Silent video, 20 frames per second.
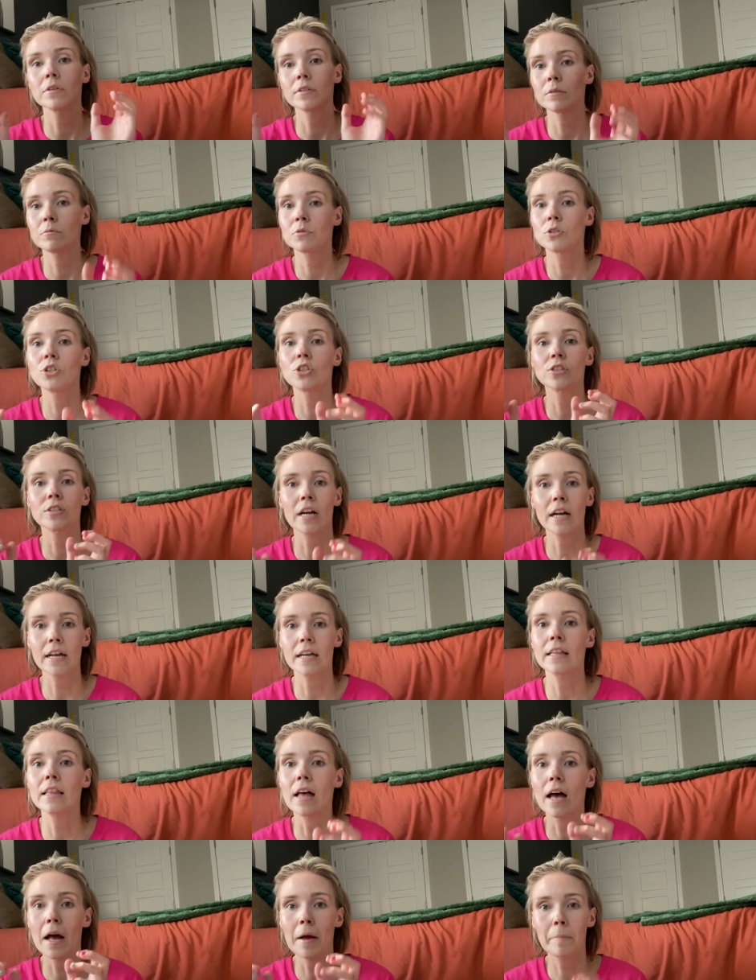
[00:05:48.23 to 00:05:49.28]
It was just like in
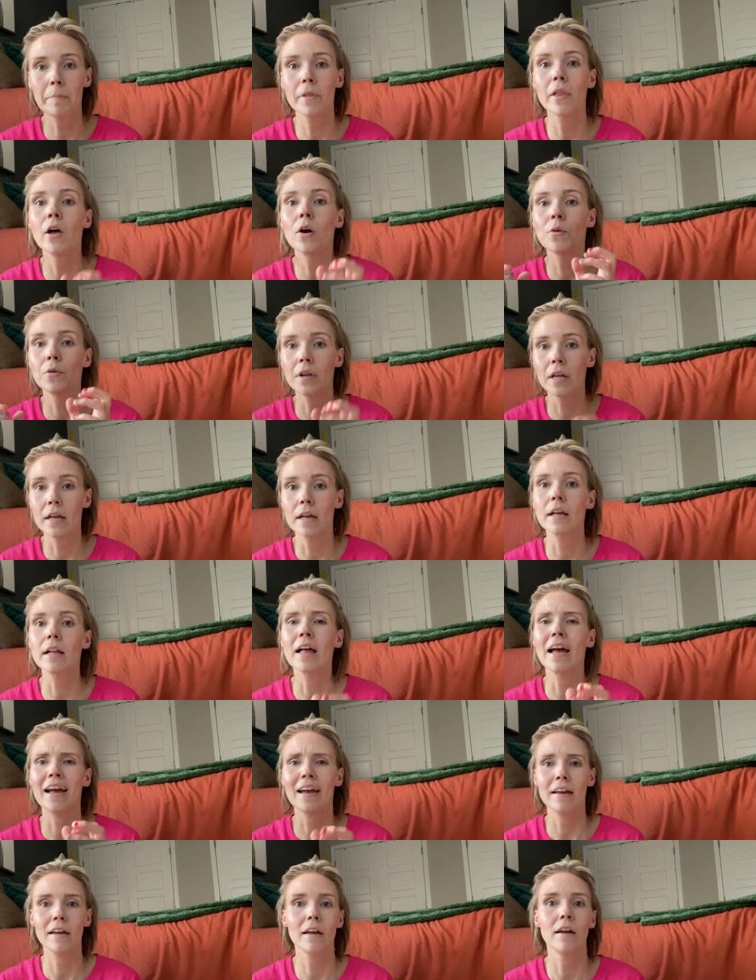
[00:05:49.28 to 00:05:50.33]
the uploading,
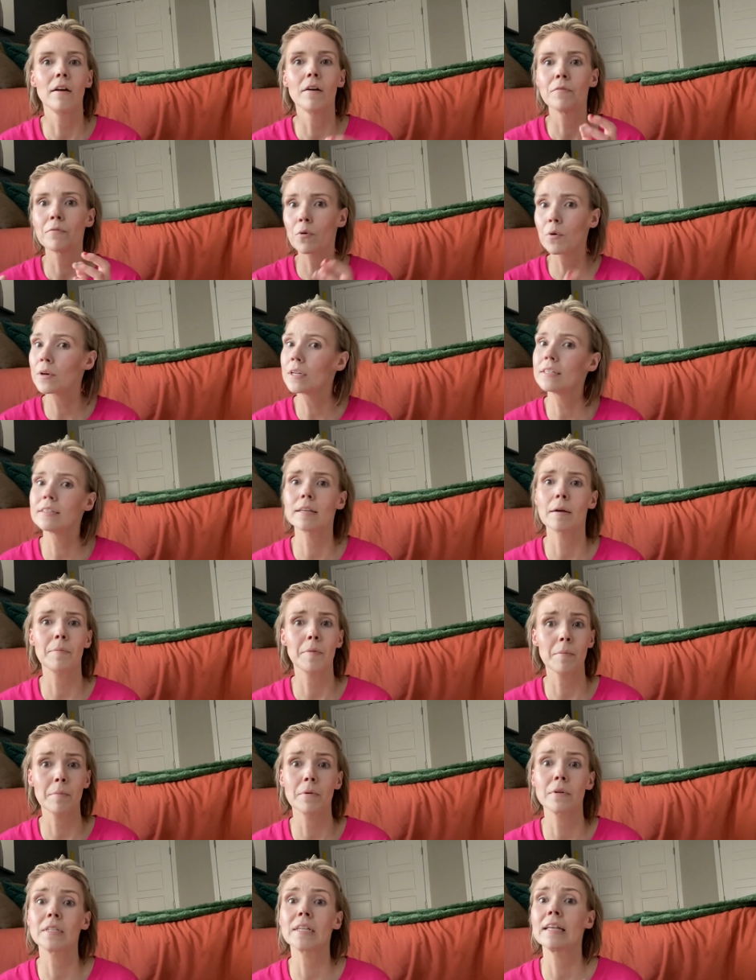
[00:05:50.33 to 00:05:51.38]
like
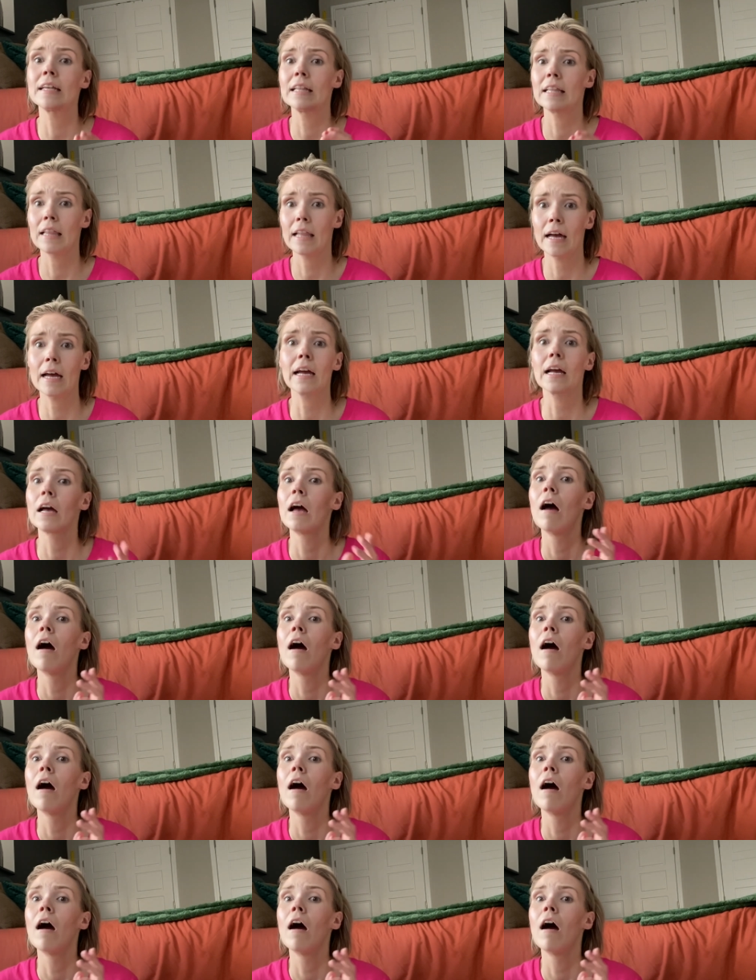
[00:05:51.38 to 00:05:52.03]
40-something%, like